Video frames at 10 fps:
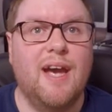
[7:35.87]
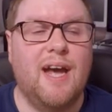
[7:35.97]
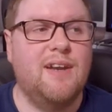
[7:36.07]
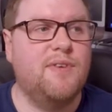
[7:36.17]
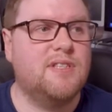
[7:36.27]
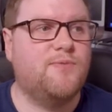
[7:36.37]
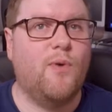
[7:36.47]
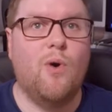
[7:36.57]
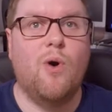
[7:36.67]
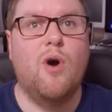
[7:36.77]
And if it's
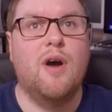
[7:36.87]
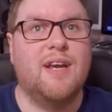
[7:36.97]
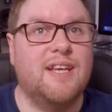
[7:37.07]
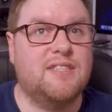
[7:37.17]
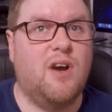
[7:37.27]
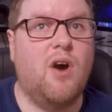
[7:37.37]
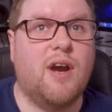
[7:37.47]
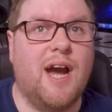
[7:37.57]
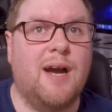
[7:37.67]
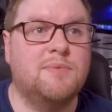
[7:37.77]
for guitar
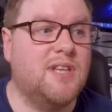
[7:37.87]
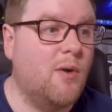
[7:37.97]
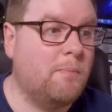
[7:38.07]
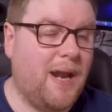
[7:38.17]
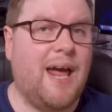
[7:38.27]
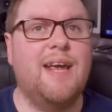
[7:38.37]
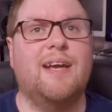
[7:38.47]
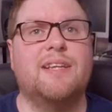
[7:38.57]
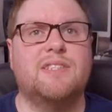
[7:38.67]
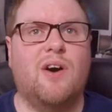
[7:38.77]
cabs, they'll play a
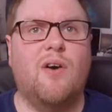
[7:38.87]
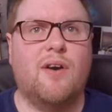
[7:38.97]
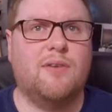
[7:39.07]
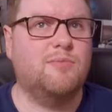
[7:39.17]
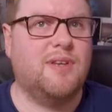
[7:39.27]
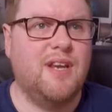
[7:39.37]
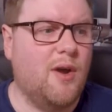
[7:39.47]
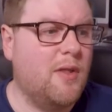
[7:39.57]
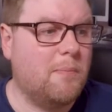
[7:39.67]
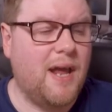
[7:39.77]
guitar, you
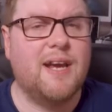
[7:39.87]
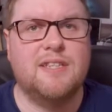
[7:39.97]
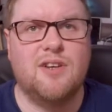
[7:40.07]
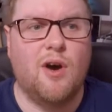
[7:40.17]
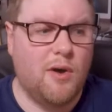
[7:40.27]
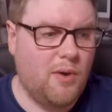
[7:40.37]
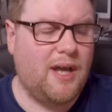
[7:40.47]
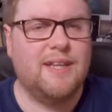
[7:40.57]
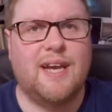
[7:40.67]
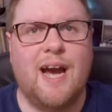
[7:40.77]
know, they'll play a guitar
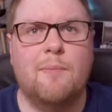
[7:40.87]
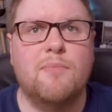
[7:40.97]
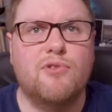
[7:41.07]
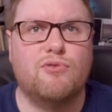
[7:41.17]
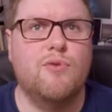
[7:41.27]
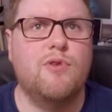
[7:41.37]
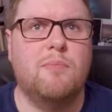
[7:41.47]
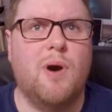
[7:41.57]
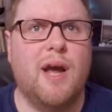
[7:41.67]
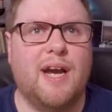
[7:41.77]
and the cab through the
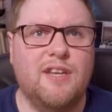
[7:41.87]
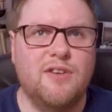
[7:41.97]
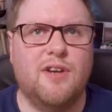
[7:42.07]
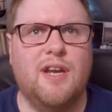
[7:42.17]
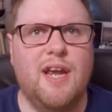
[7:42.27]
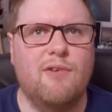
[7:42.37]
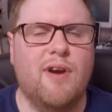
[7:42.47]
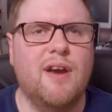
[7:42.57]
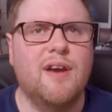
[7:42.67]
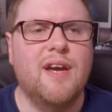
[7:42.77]
mic and you can hear
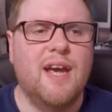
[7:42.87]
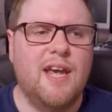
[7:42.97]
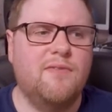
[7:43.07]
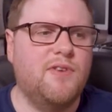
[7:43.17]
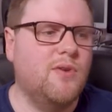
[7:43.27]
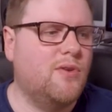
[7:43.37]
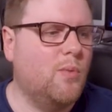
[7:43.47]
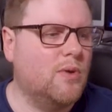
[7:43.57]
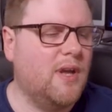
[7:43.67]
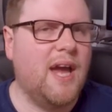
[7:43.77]
it. If you
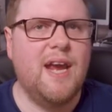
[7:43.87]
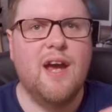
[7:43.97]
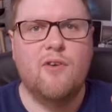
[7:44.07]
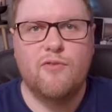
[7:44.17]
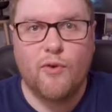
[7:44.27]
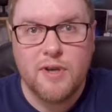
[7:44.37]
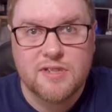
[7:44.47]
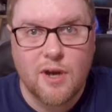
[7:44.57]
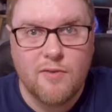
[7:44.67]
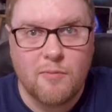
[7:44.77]
want a
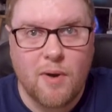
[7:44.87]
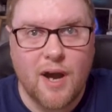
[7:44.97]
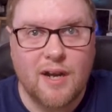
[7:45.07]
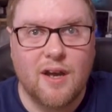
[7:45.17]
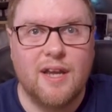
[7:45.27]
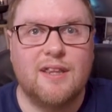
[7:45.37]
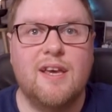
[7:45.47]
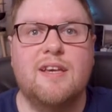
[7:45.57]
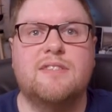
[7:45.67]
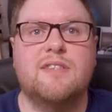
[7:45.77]
voiceover mic like
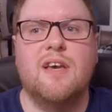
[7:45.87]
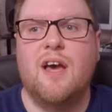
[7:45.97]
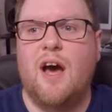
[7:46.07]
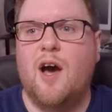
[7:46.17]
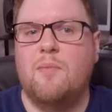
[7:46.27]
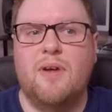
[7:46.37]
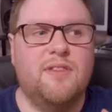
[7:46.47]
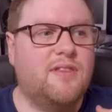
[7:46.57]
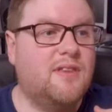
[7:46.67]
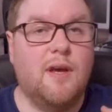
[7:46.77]
this,
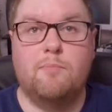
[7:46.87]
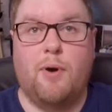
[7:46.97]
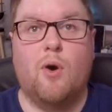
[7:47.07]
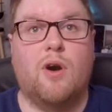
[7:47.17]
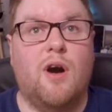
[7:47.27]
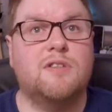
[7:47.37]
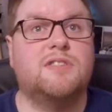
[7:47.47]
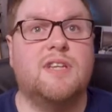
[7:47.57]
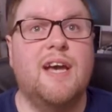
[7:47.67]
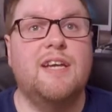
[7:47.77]
Podcast
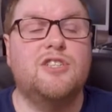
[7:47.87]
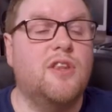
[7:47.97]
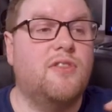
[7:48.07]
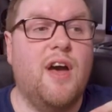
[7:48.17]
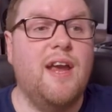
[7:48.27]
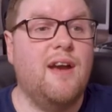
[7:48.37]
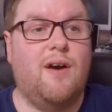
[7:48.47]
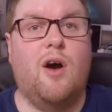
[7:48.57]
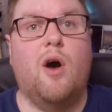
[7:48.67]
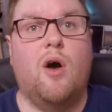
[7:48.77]
Stage, they
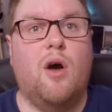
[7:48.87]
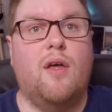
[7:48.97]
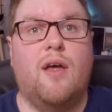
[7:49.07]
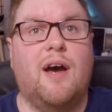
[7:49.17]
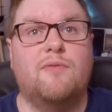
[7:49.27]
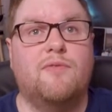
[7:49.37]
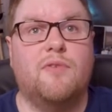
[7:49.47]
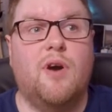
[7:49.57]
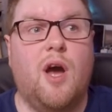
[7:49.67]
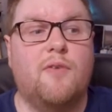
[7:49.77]

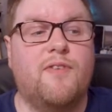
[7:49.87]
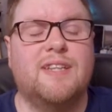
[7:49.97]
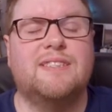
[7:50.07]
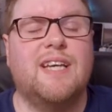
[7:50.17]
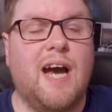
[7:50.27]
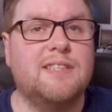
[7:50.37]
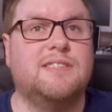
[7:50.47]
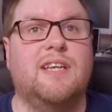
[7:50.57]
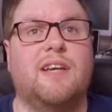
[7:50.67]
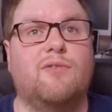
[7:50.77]
have a
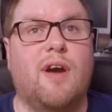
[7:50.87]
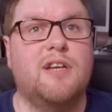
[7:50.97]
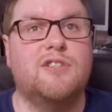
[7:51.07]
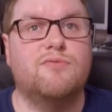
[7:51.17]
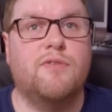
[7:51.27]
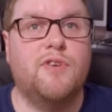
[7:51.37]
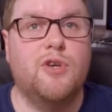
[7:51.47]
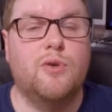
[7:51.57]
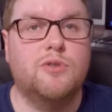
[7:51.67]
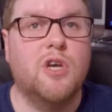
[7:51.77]
fantastic range of
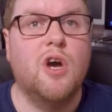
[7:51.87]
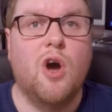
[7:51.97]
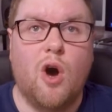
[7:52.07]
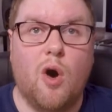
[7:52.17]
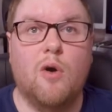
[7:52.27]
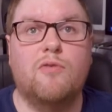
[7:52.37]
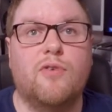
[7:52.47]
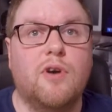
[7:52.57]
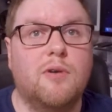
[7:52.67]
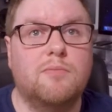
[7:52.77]
reviews of
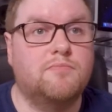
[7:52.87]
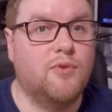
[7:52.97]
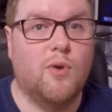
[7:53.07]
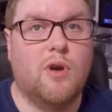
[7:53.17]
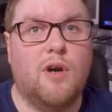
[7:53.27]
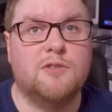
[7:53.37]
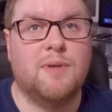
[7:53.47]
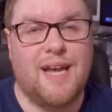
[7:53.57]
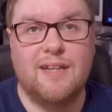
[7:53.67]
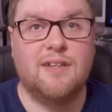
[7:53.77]
broadcast
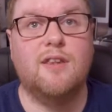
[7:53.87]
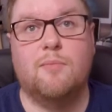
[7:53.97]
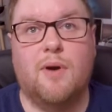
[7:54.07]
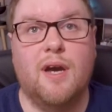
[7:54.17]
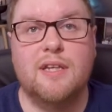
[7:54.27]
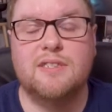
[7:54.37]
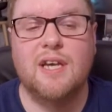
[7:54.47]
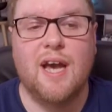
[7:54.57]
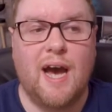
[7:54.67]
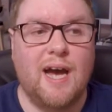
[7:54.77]
mics and other mics,
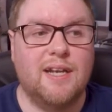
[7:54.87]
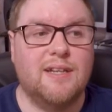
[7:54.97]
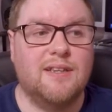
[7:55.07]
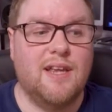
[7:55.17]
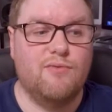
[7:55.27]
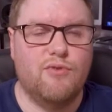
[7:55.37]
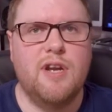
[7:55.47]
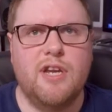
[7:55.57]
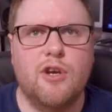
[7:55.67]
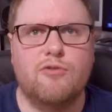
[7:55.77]
and they're
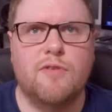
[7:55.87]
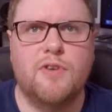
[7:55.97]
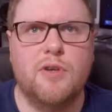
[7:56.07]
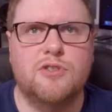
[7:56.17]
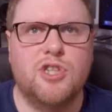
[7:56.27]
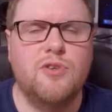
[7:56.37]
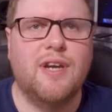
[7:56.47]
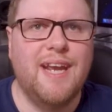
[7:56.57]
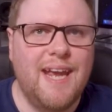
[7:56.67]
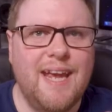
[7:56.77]
really good reviews, so you
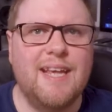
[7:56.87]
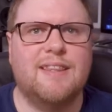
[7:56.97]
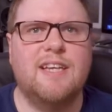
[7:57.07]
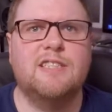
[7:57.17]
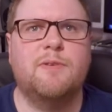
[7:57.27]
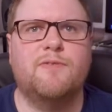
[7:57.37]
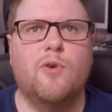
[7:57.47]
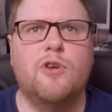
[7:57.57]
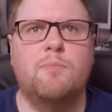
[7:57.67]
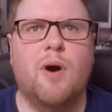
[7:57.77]
can hear things
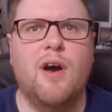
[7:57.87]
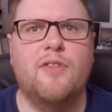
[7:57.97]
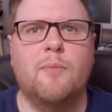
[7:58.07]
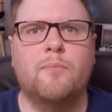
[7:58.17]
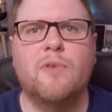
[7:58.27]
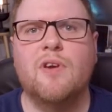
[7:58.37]
before you buy them.